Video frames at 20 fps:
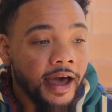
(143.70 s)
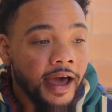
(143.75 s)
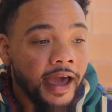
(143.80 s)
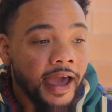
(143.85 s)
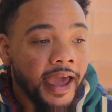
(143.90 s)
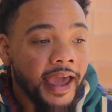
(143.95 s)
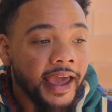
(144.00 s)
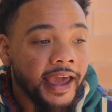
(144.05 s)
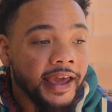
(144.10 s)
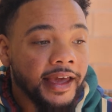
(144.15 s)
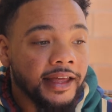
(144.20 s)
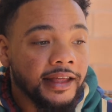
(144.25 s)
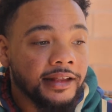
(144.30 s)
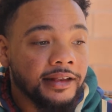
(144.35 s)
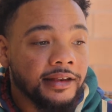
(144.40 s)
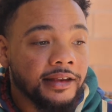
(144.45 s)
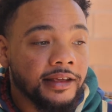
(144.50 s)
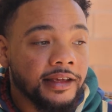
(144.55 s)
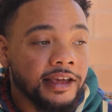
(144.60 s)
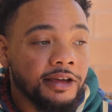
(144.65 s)

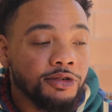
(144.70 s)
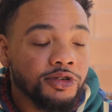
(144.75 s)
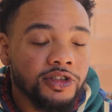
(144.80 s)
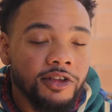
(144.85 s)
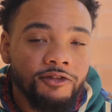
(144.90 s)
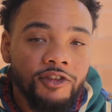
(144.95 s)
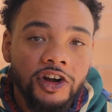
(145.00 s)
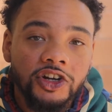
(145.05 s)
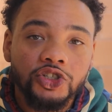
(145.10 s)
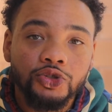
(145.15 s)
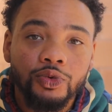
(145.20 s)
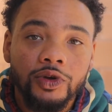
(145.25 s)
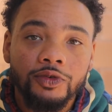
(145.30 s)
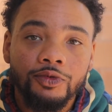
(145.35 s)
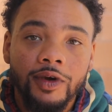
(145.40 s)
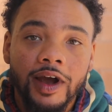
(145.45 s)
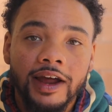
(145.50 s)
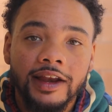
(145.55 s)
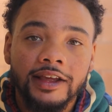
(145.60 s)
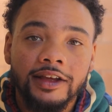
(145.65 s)
and he was the first one
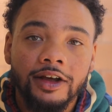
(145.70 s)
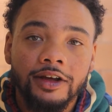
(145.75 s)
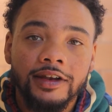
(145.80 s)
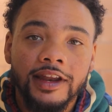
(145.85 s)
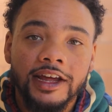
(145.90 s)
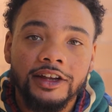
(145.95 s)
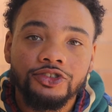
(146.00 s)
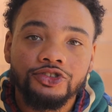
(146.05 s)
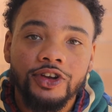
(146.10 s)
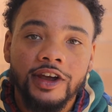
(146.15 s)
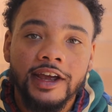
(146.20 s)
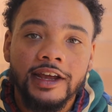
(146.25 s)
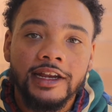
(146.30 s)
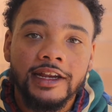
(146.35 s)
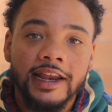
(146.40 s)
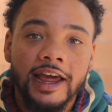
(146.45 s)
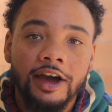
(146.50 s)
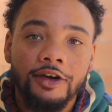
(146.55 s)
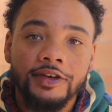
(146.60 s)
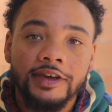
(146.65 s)
riding on that train
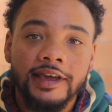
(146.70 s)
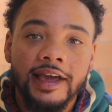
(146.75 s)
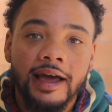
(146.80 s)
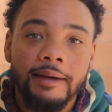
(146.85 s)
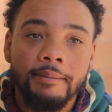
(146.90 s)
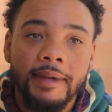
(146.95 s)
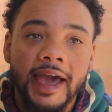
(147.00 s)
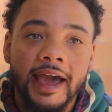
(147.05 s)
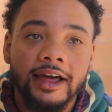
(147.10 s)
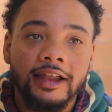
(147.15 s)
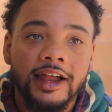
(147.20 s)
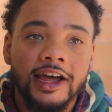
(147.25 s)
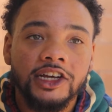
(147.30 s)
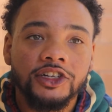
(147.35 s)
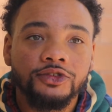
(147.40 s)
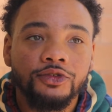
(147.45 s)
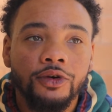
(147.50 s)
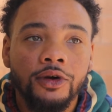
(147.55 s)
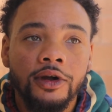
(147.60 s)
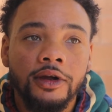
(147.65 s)
and how he got backlash
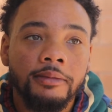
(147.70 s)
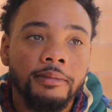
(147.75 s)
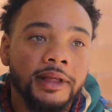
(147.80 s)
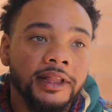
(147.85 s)
for it.